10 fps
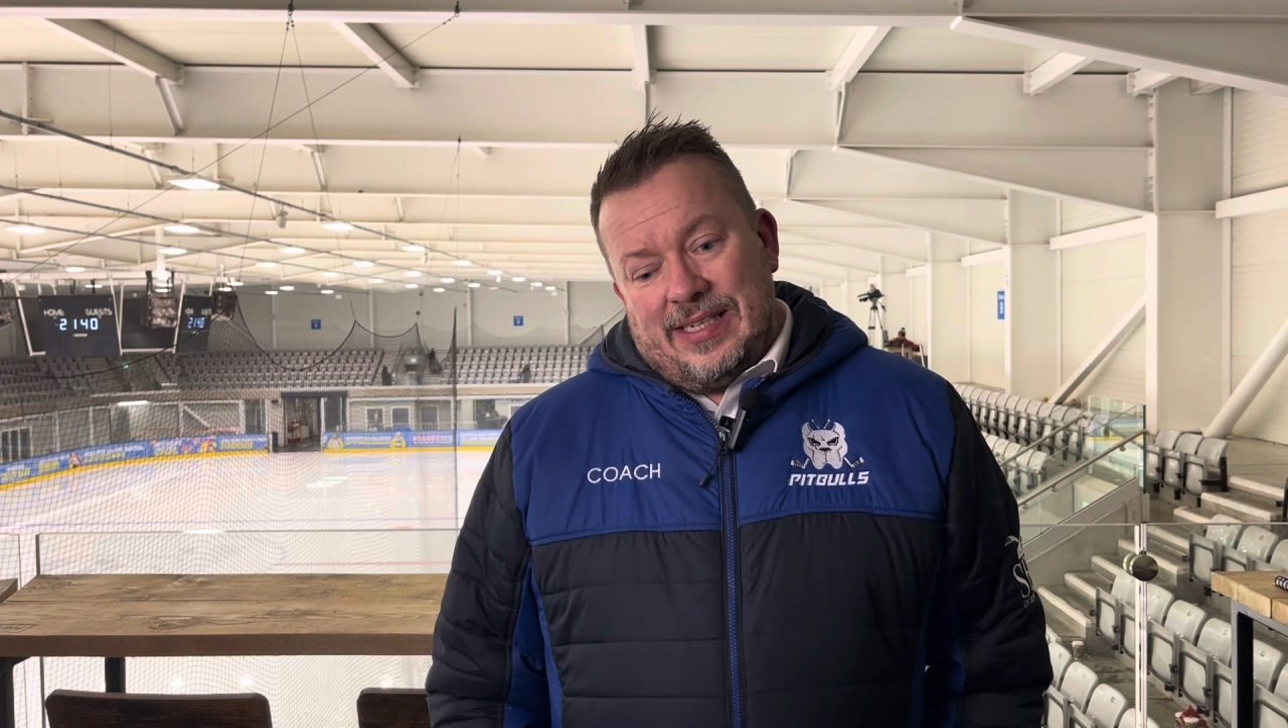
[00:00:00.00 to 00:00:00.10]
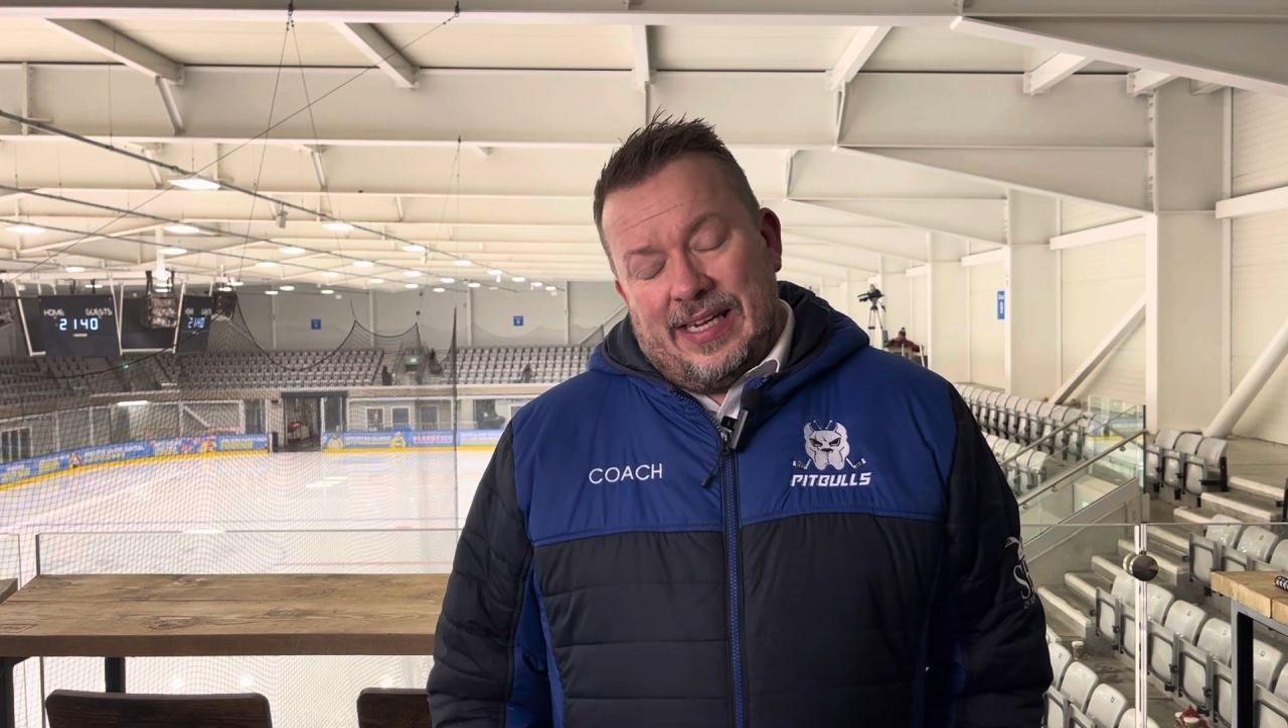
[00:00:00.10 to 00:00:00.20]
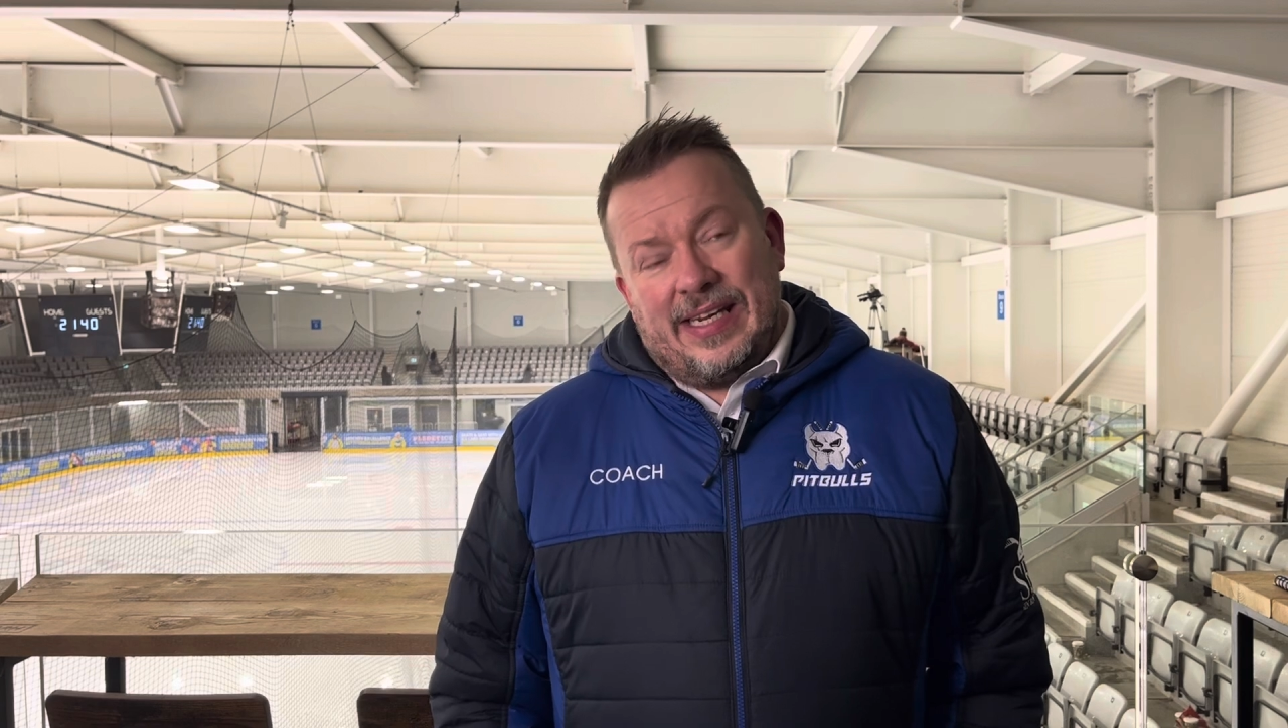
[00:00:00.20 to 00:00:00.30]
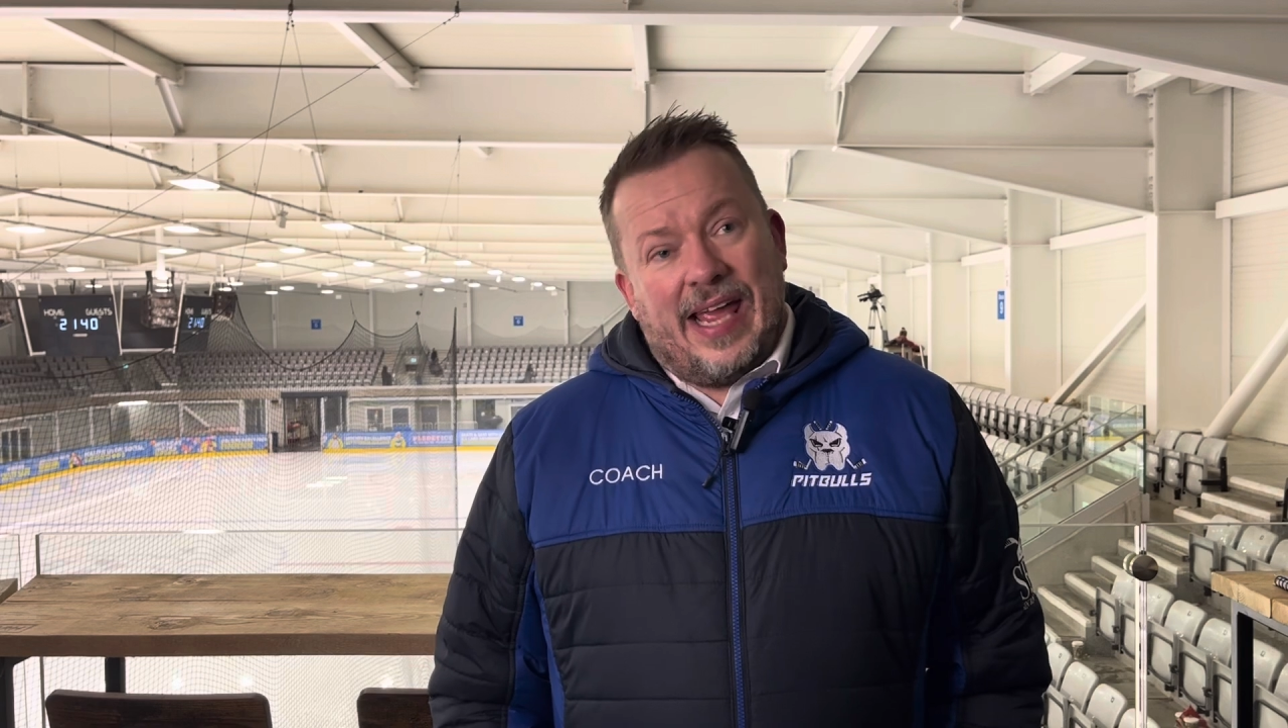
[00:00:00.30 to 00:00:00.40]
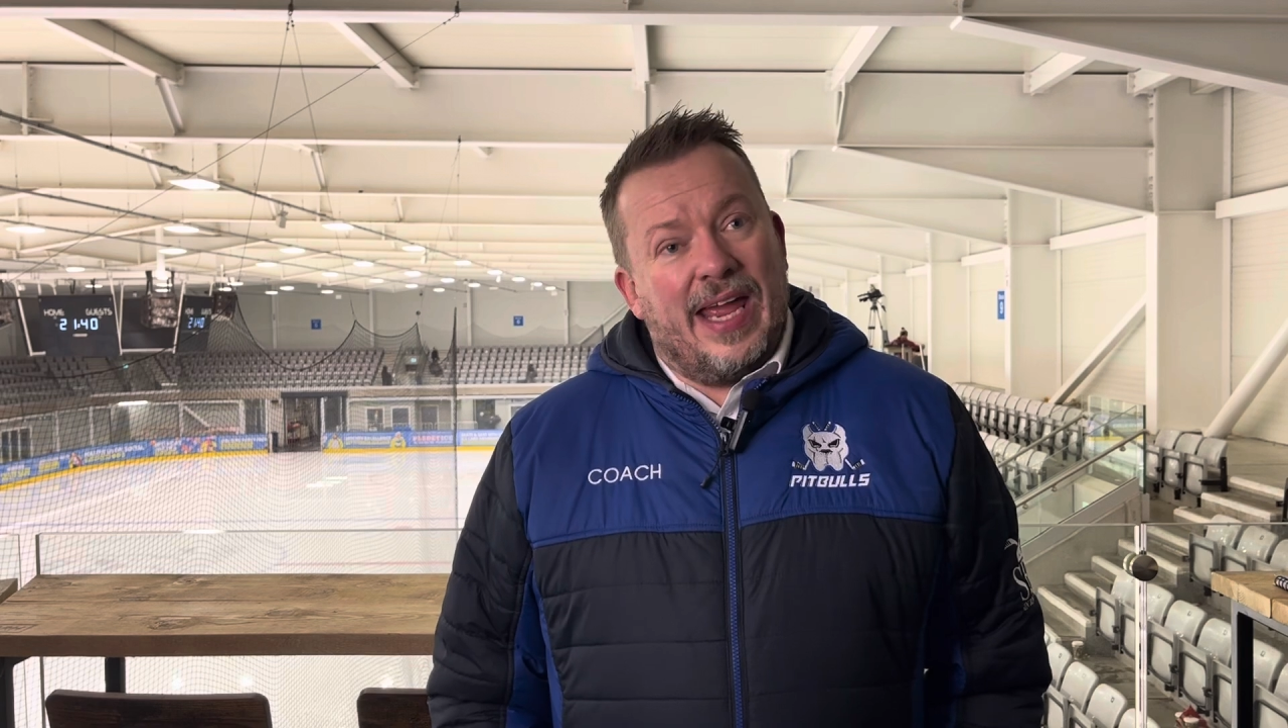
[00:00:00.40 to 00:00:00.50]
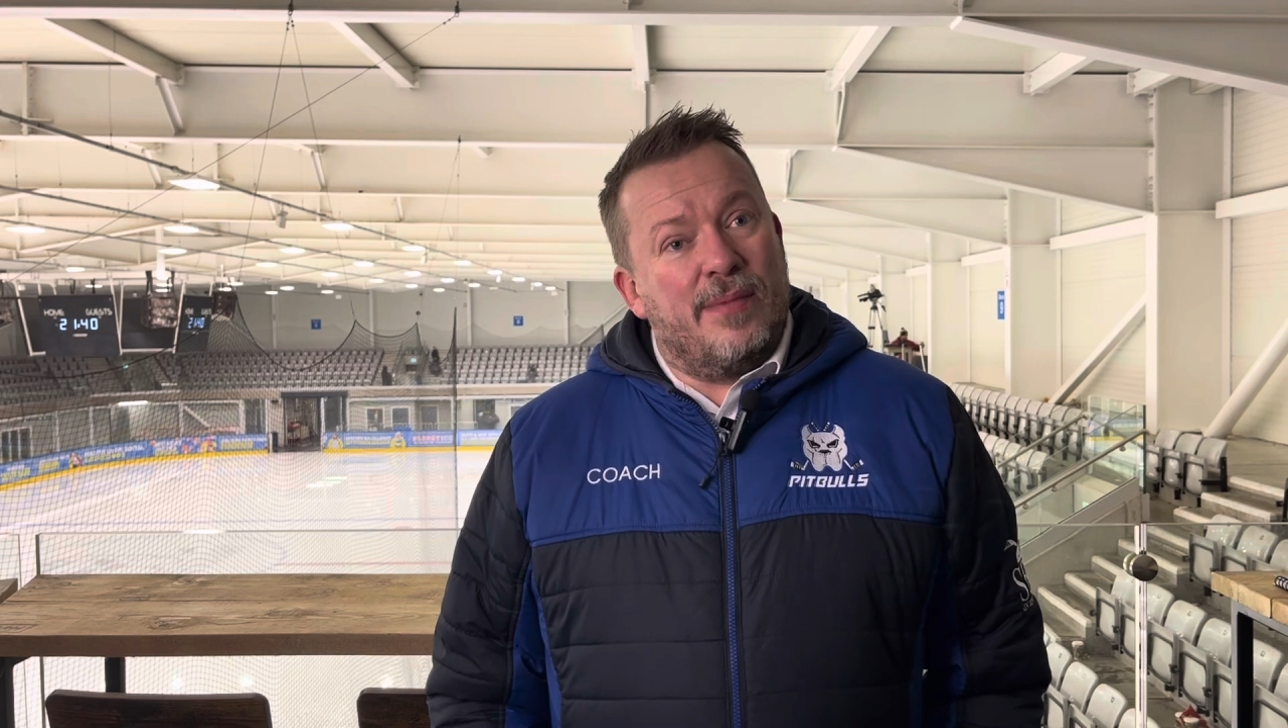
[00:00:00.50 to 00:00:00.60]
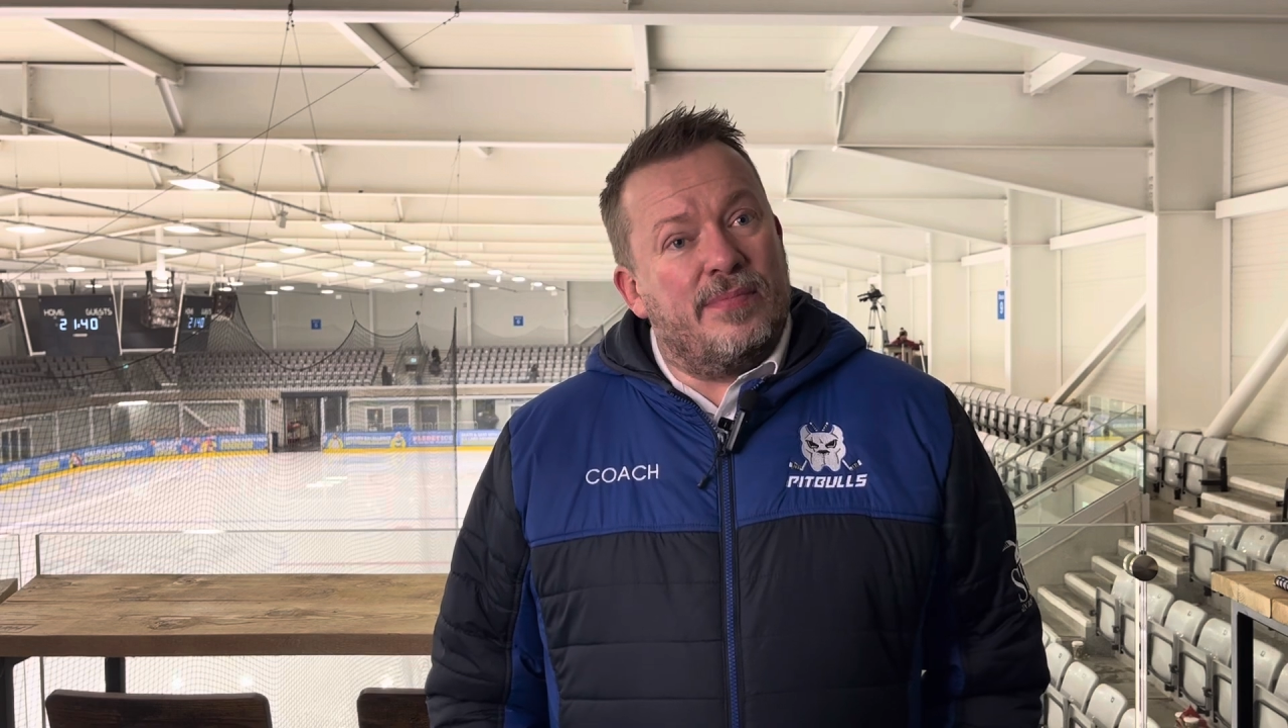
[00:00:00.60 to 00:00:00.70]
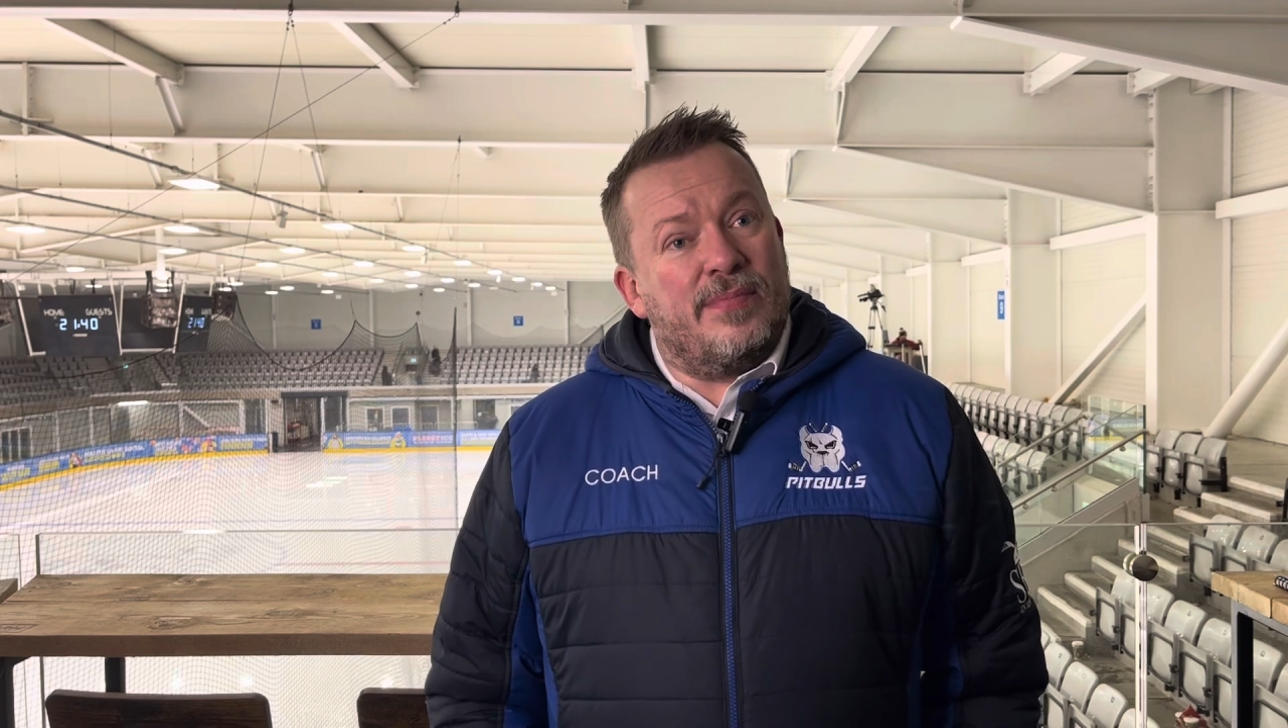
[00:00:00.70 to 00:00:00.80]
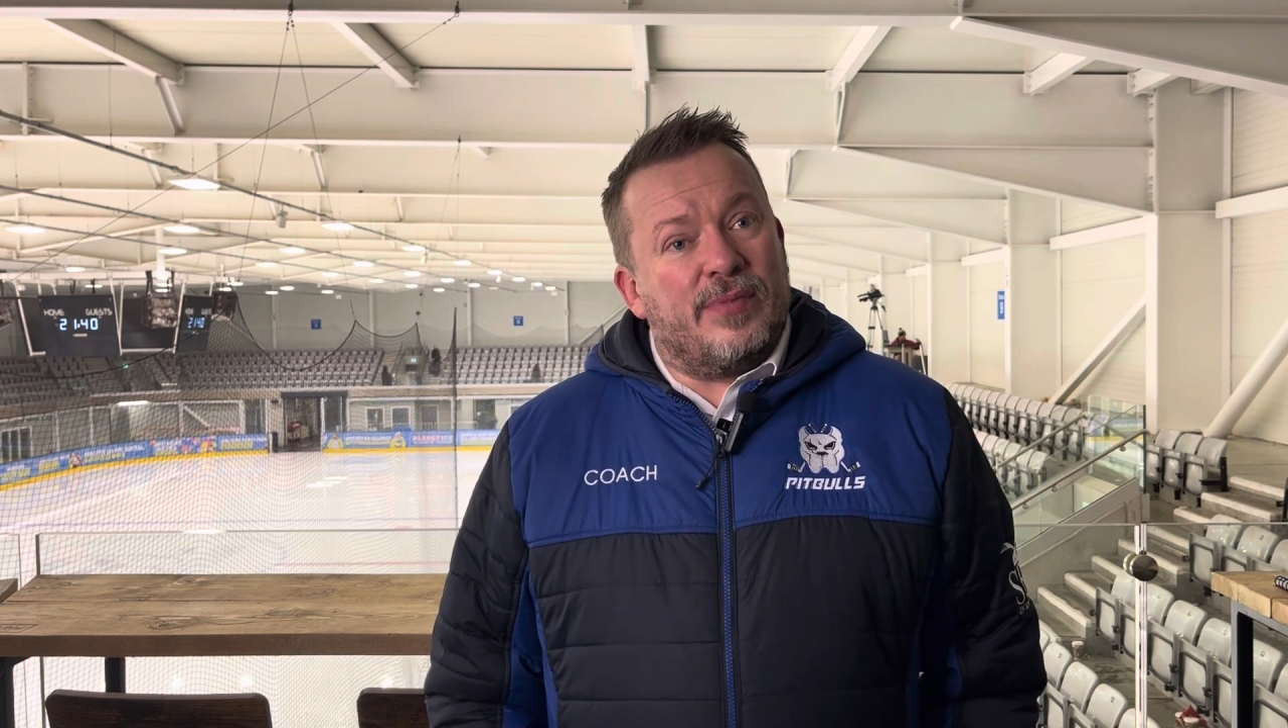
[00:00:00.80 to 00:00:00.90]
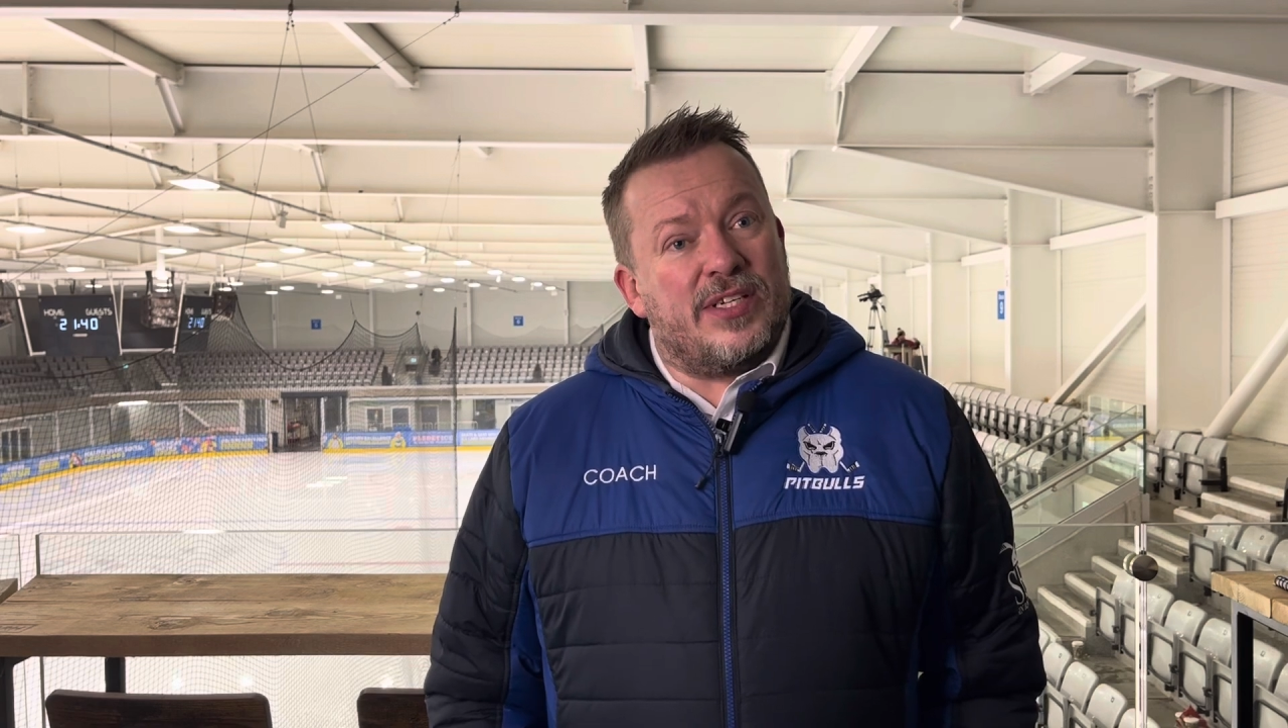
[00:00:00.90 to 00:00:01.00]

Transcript: in a game when